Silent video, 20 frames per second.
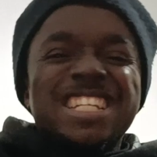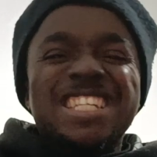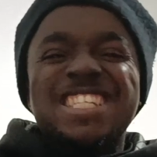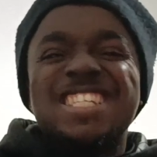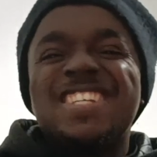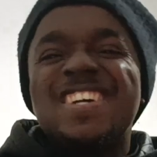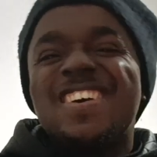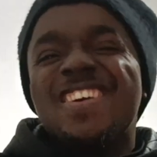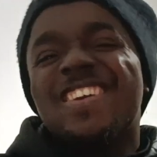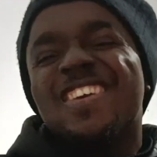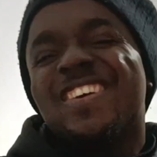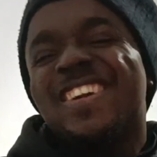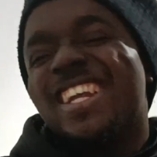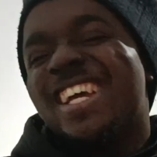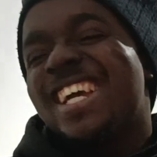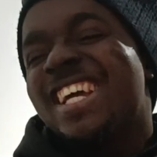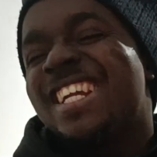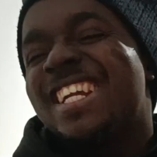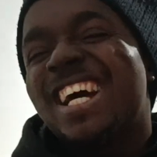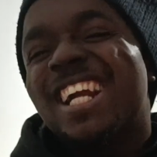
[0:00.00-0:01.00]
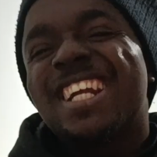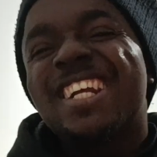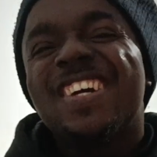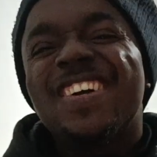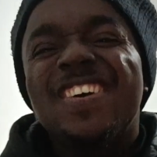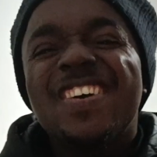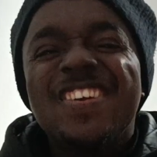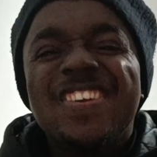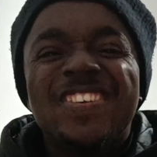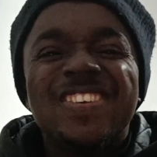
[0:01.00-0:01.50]
is done on earth, that
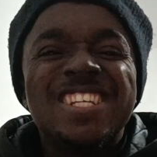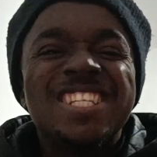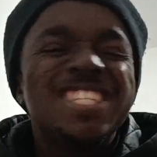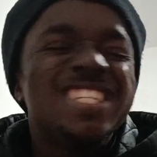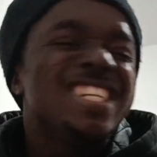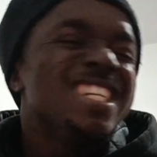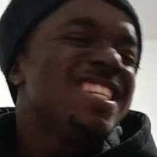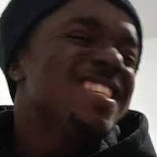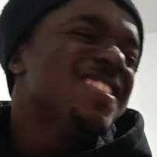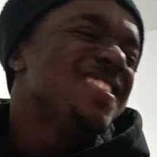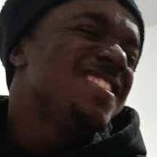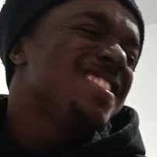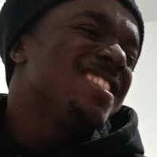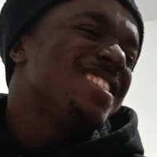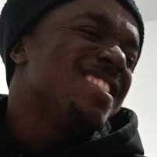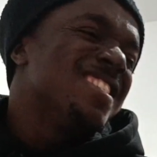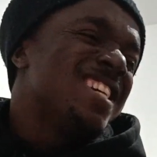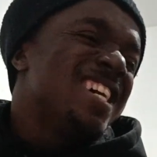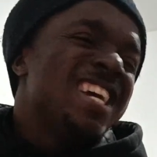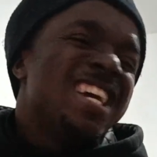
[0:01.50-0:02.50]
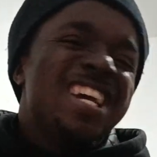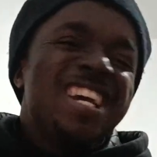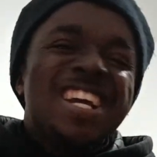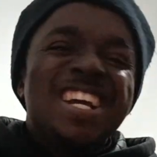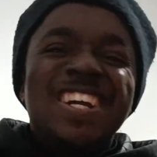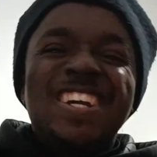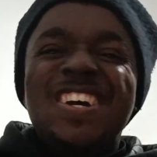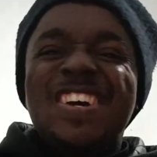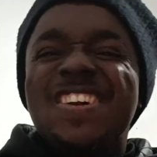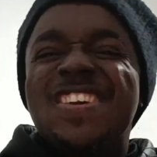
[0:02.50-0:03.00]
God will see you through.
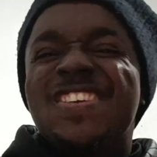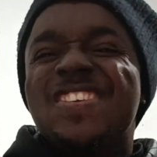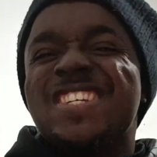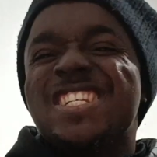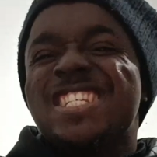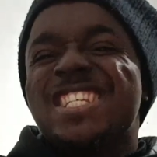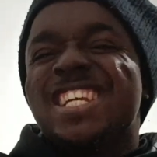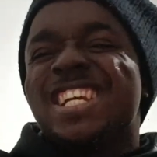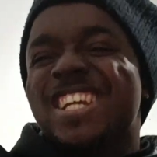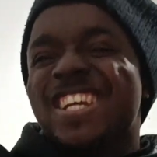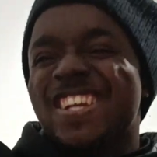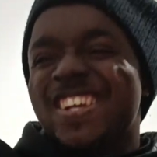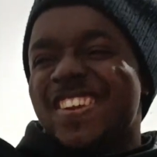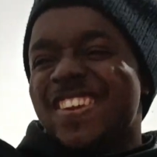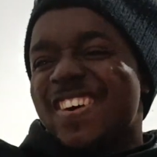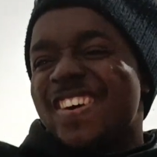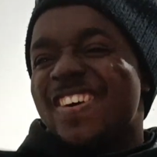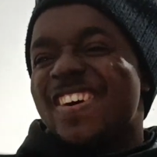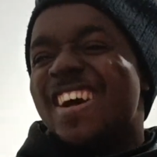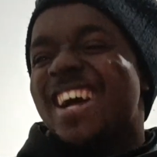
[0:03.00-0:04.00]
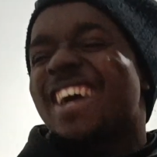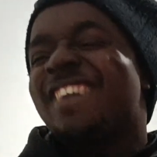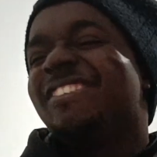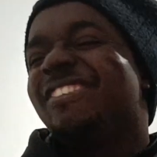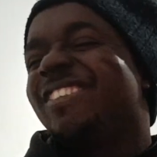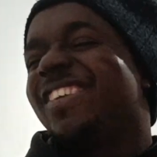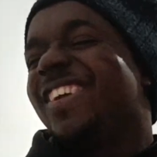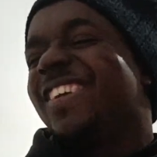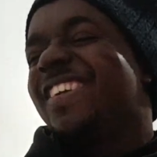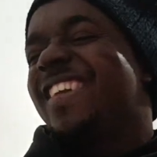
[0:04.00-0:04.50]
God will secure
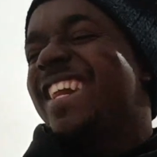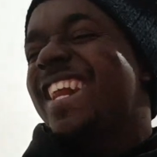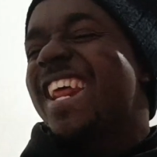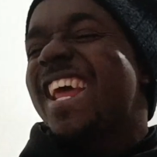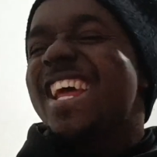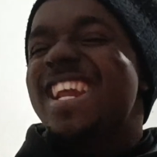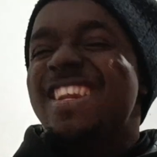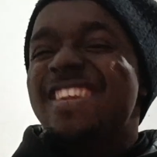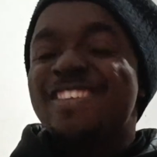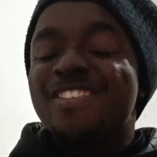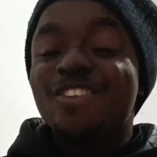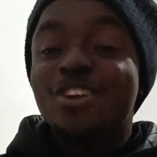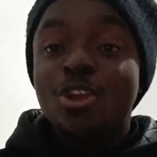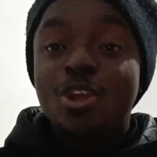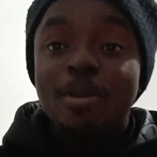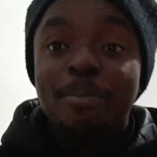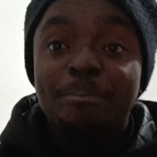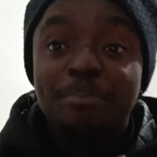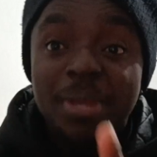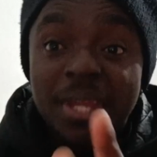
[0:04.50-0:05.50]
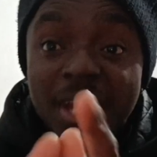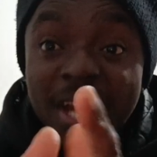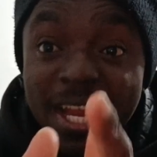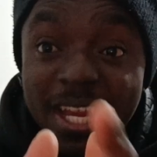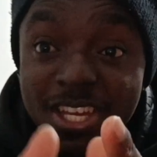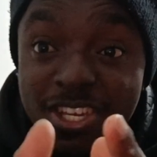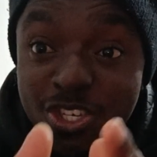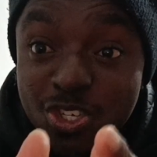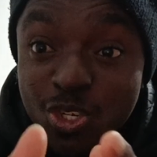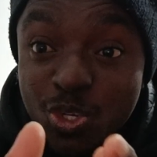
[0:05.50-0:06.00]
and protect you.
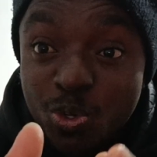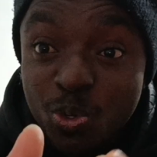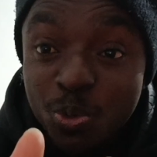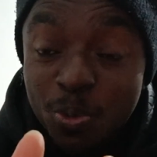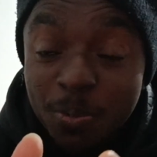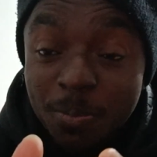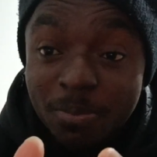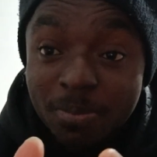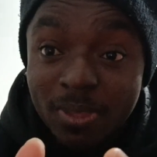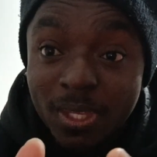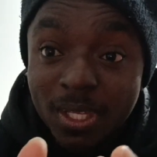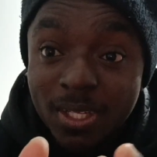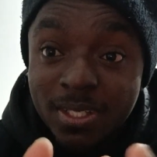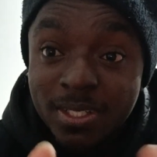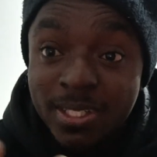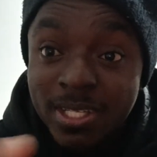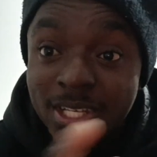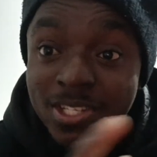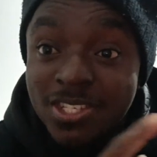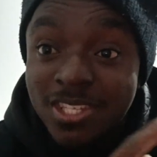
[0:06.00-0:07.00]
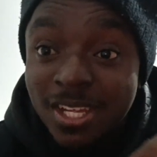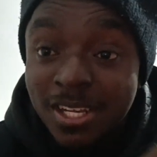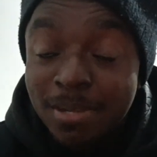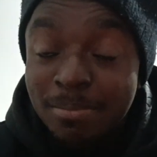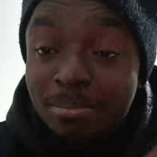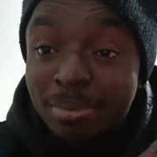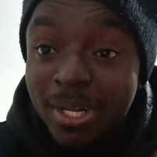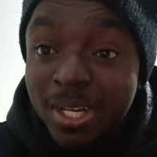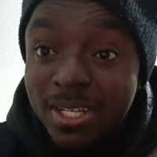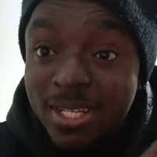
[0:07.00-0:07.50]
Behind you, they
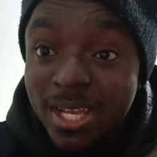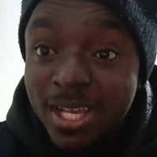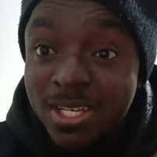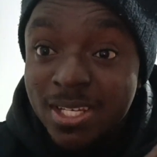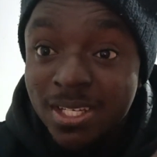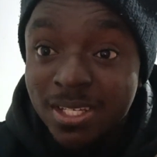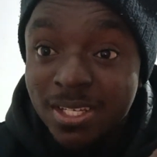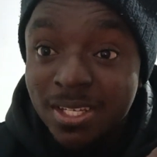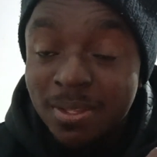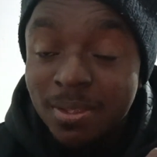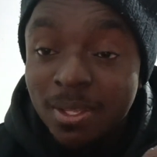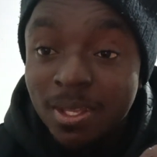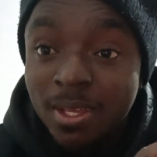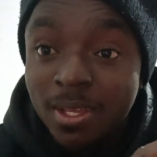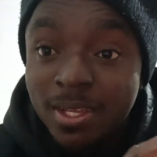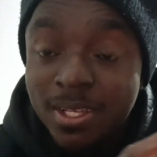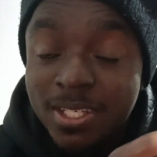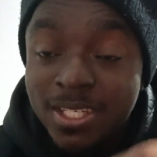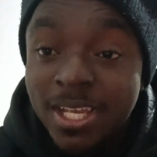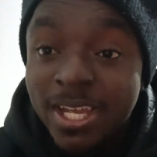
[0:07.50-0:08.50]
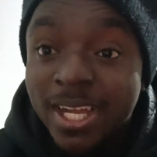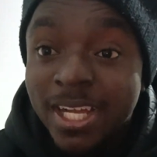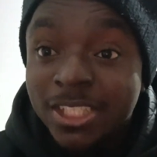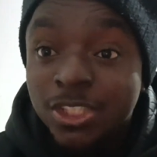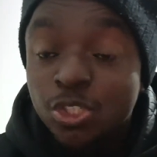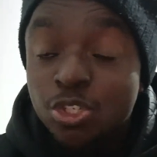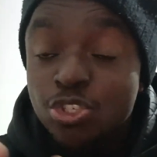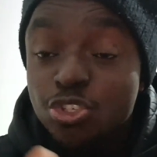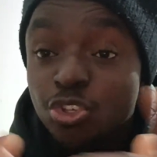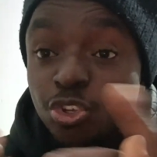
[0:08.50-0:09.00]
celebrated it. They are
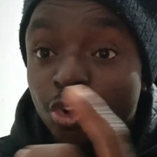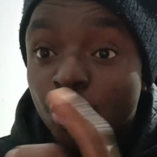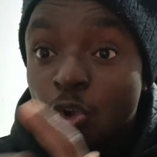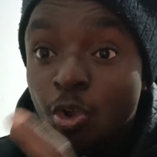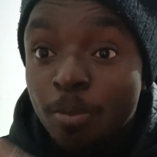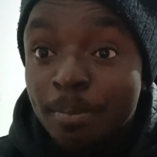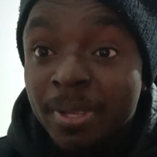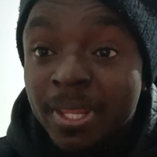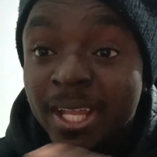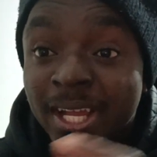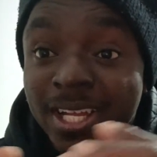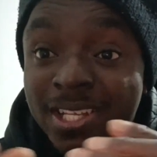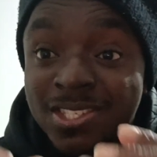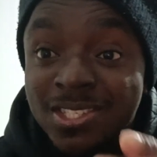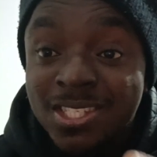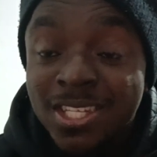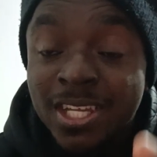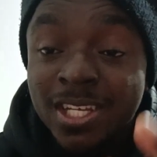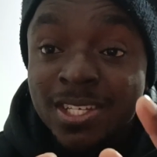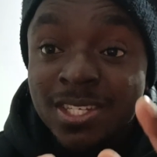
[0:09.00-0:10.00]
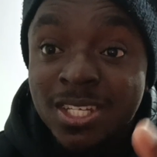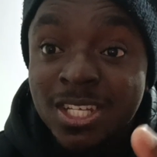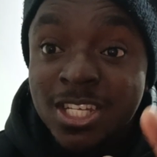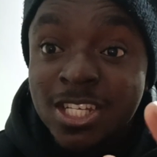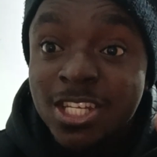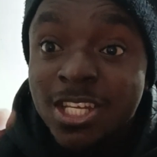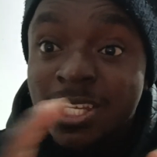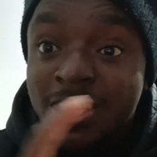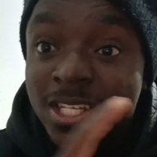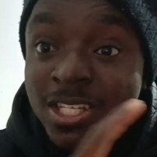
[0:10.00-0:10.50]
just coming as they
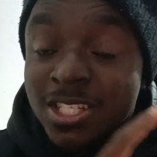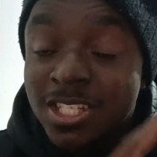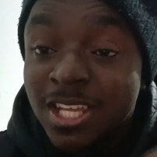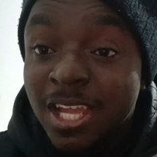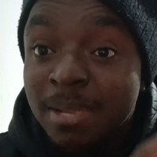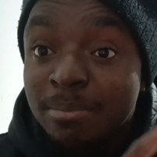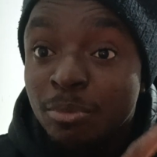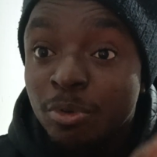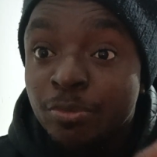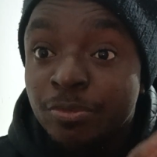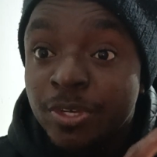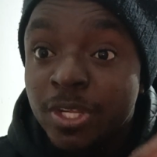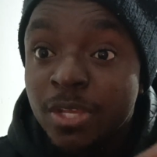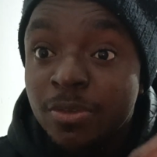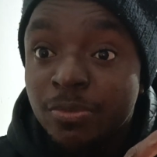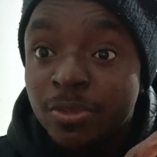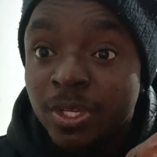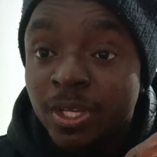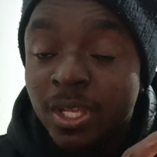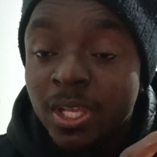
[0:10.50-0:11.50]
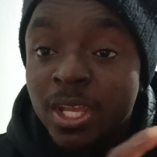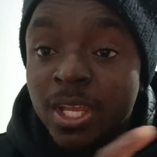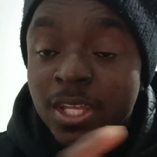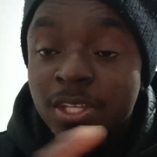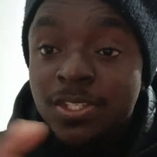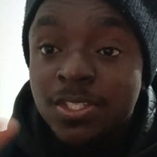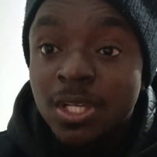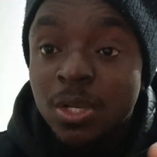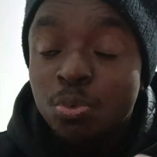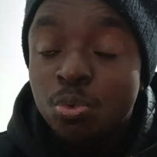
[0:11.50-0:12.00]
did in the time of David.
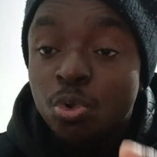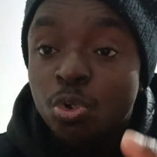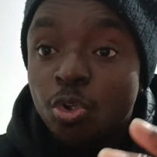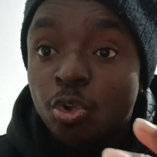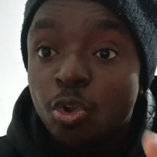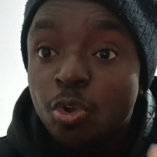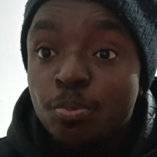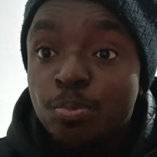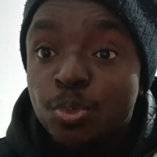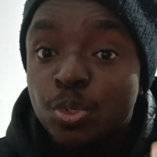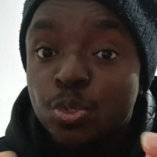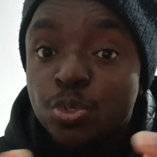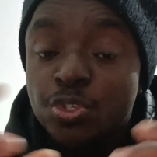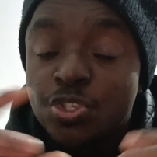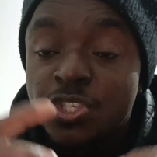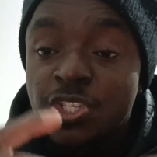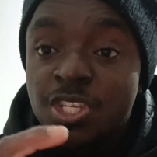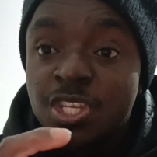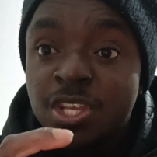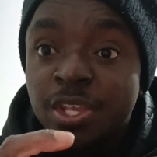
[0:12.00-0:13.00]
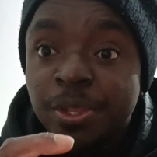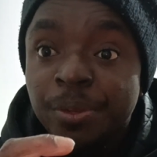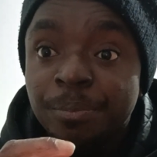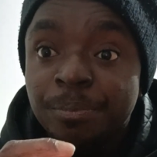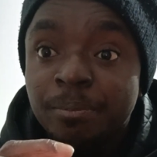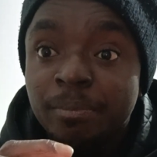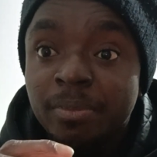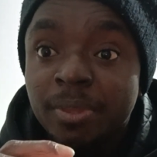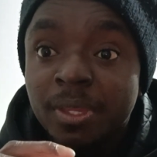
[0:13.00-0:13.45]
They will come to see